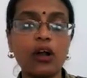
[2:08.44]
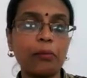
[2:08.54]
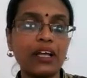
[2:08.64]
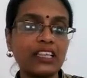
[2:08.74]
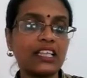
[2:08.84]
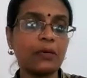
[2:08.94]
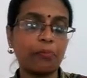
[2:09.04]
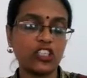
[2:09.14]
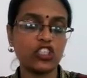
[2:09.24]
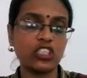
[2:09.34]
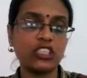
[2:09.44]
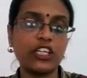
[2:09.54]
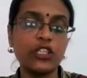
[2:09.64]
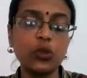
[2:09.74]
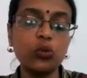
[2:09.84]
or monthly pension
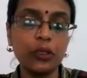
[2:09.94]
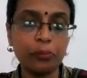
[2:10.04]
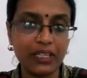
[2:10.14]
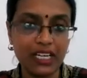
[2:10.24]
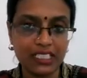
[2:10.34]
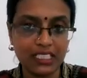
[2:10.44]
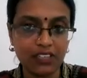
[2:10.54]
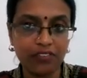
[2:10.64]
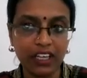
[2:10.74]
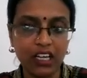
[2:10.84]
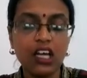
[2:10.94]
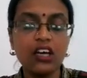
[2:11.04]
that you would be receiving